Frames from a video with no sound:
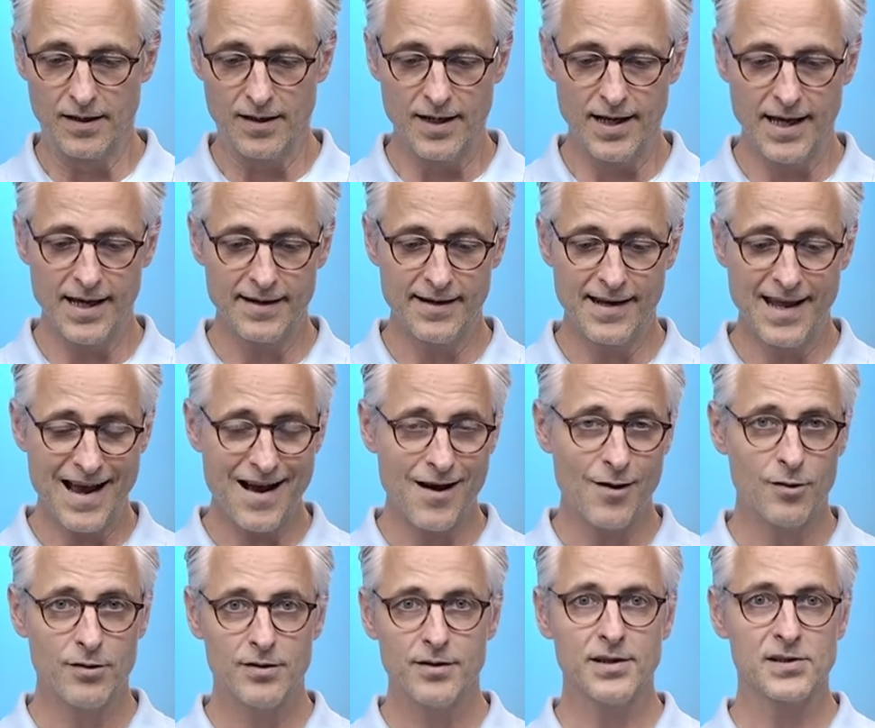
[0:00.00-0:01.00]
And
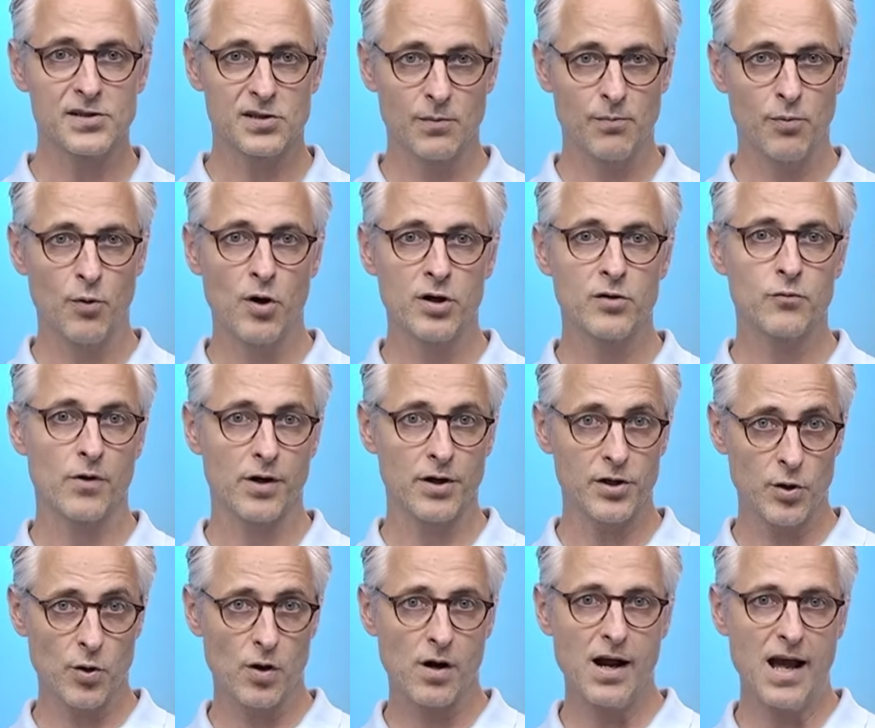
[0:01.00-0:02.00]
now is the point where
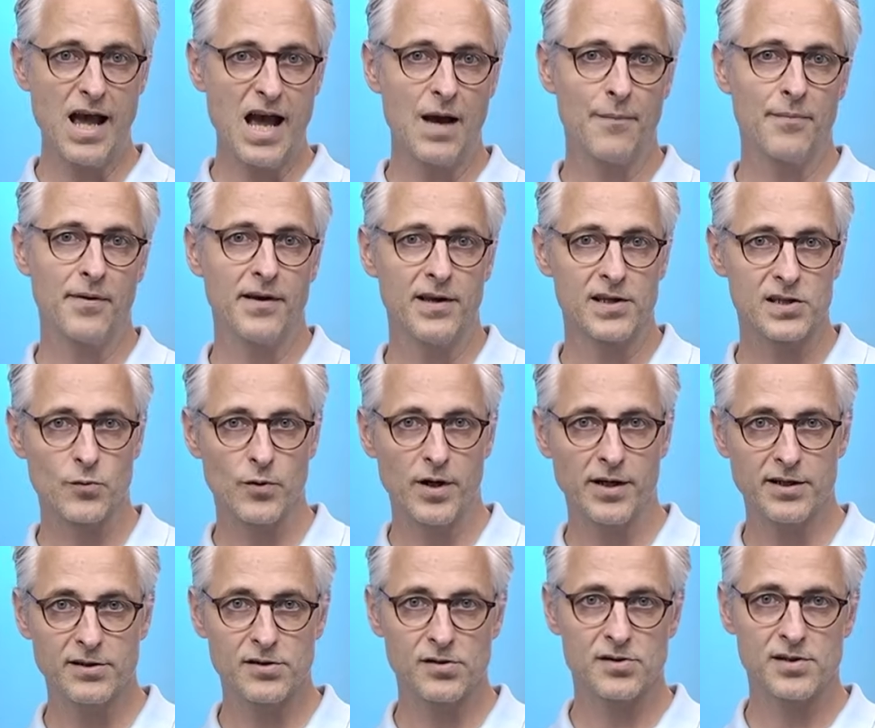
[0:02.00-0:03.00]
your app is ready
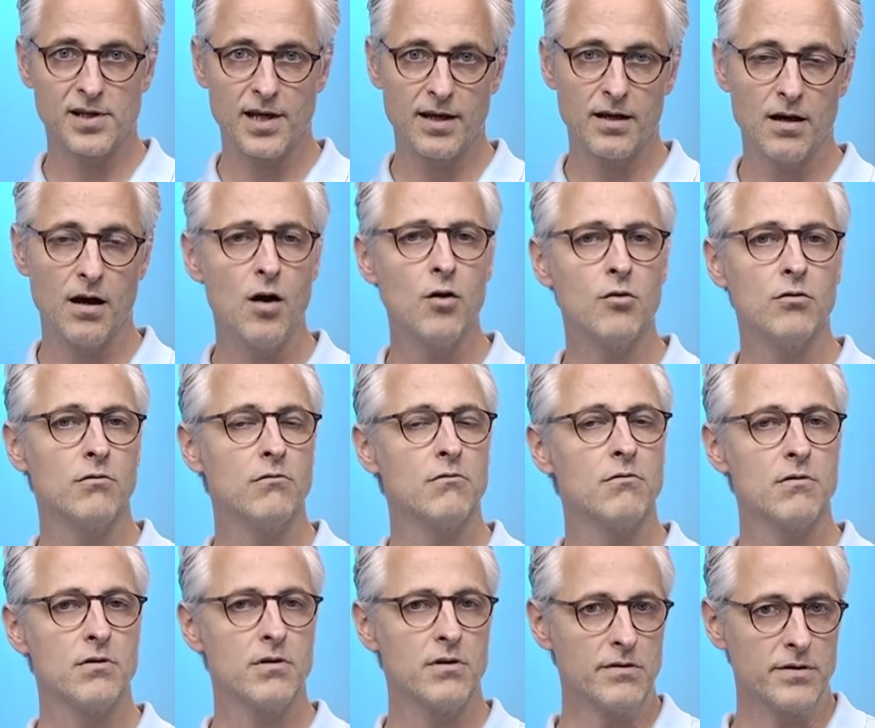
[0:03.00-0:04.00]
to say, oh,
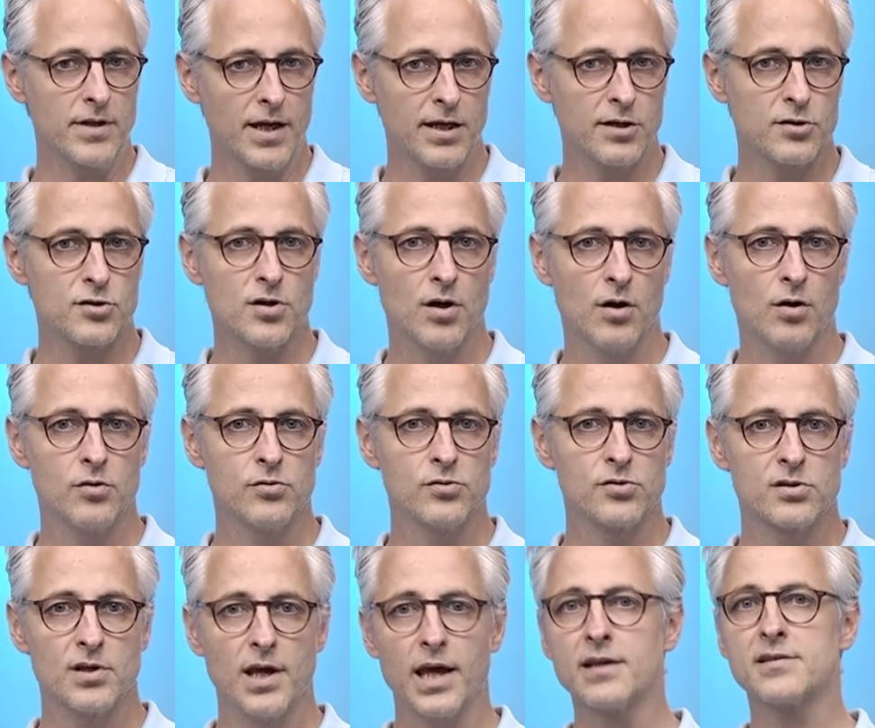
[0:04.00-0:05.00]
they
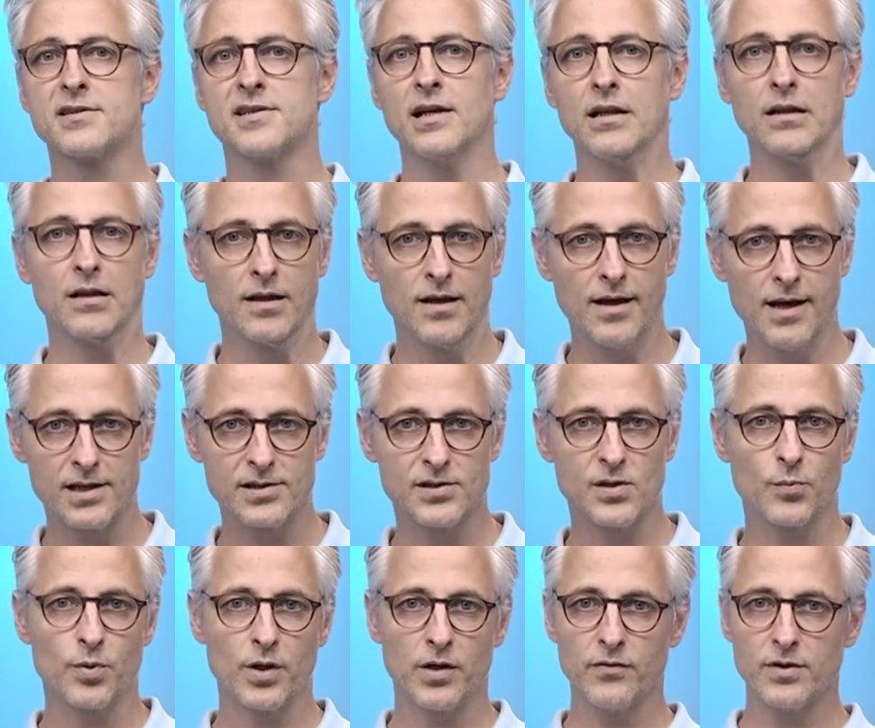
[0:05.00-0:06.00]
chose Excel as the
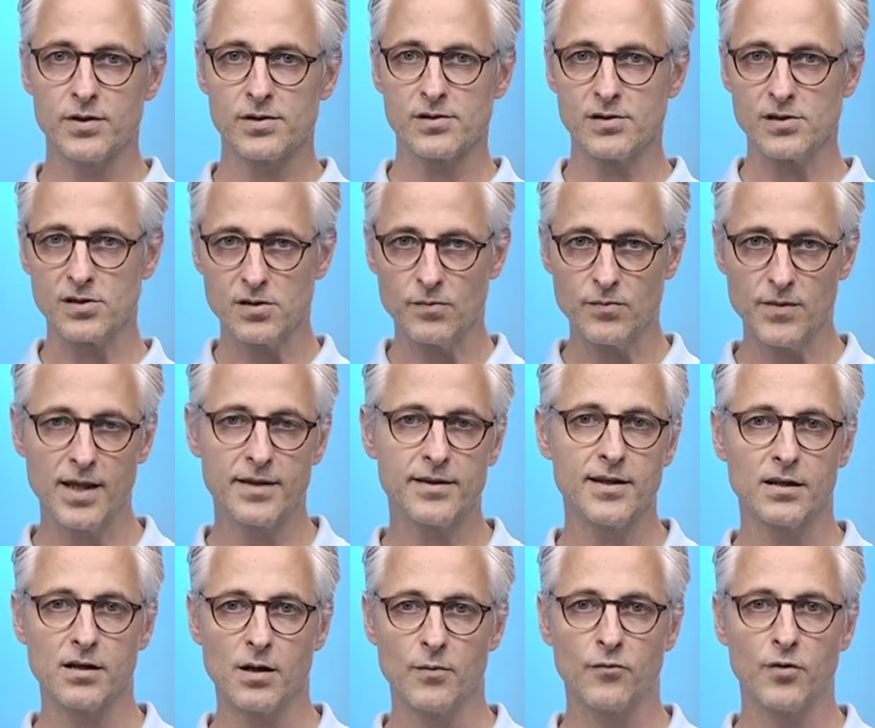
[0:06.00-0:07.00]
previous system that they
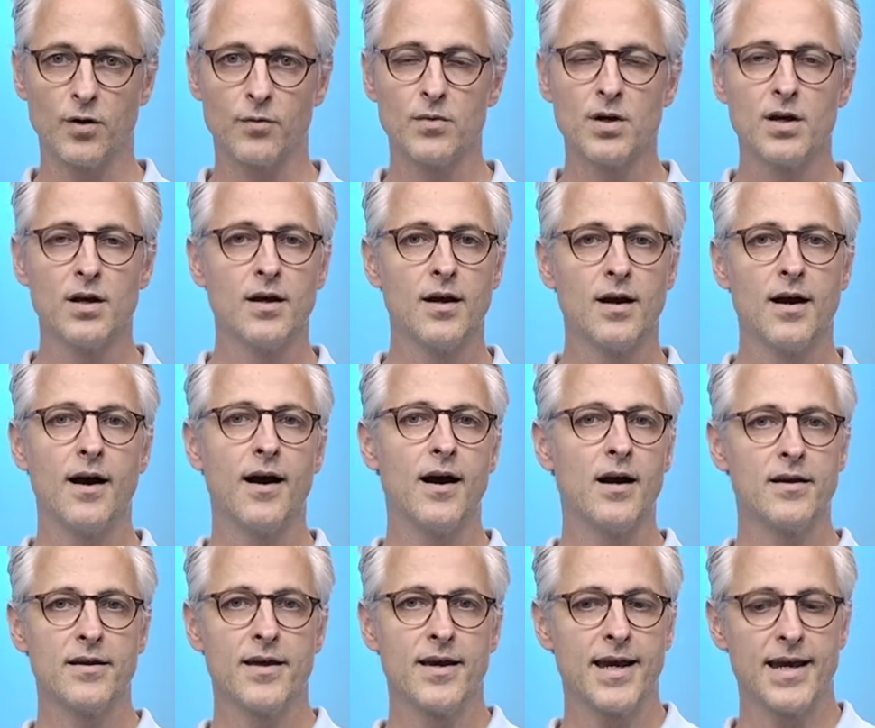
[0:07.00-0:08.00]
come from.
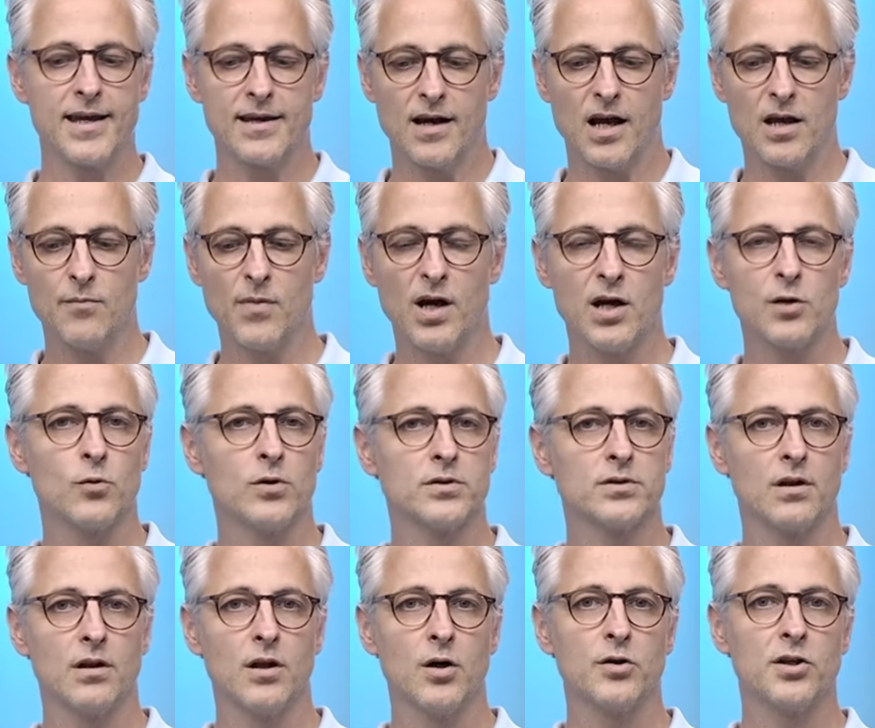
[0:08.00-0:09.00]
Hey, I might want to
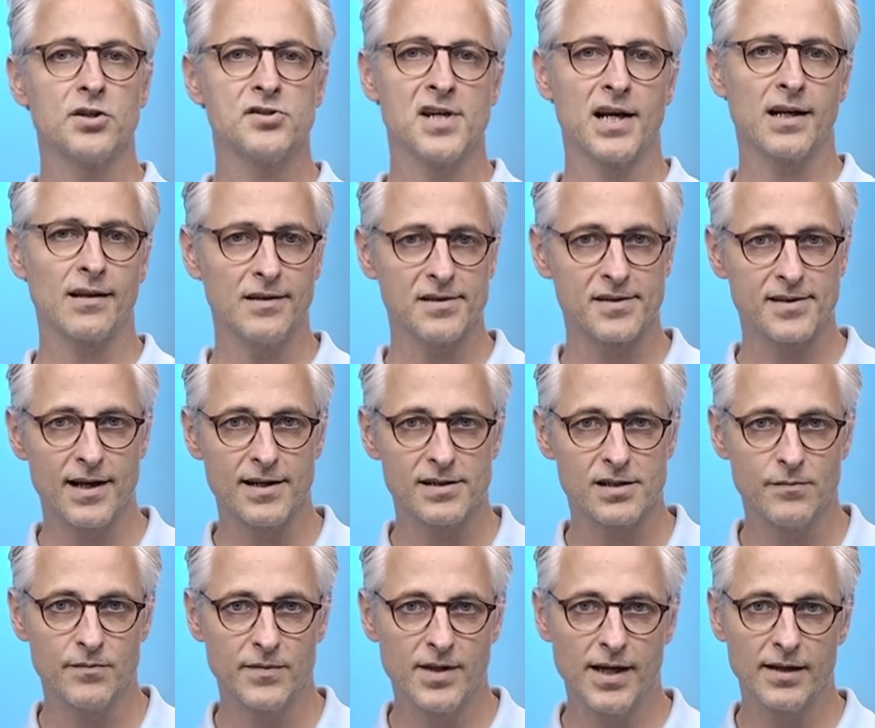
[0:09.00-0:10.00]
load a checklist
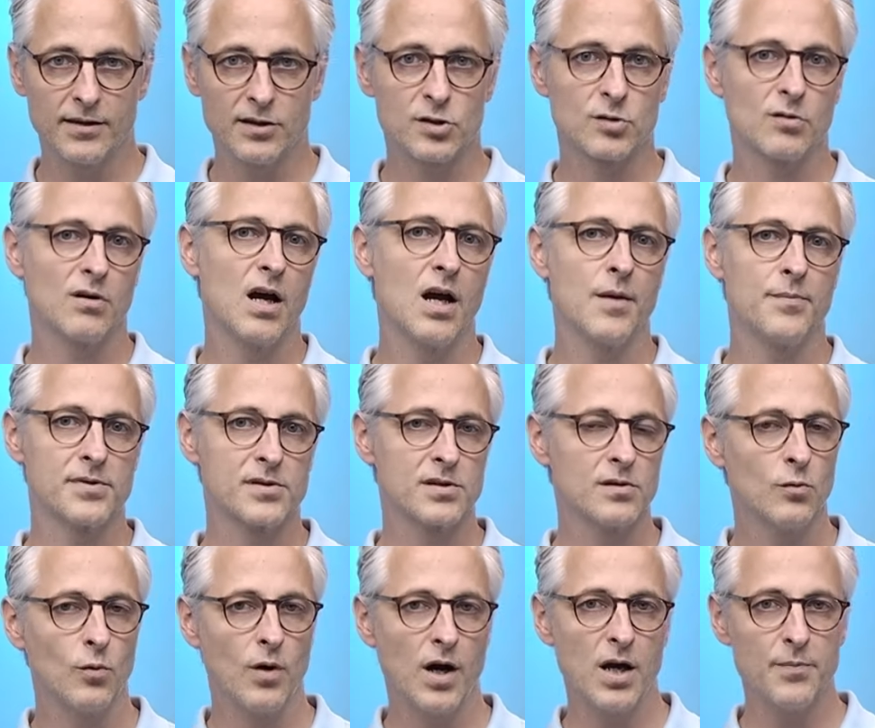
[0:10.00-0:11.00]
item that describes
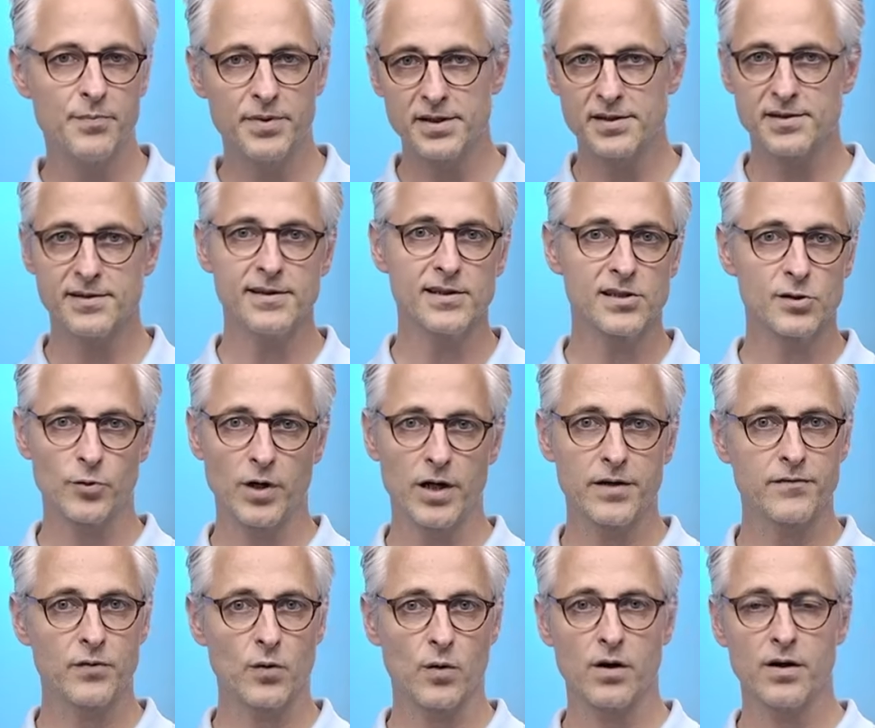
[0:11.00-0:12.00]
why BC is great
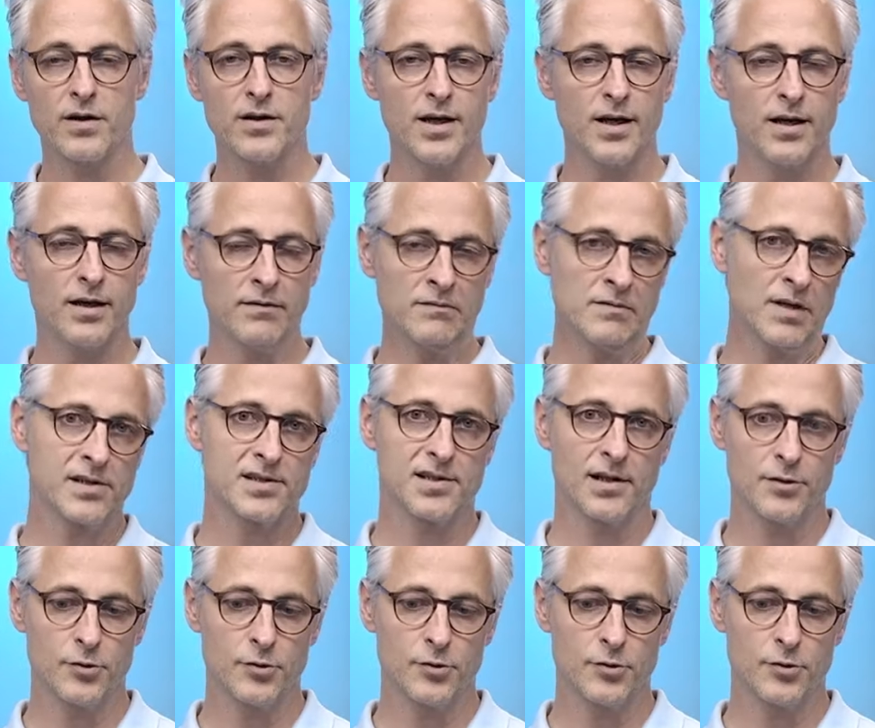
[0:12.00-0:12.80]
for Excel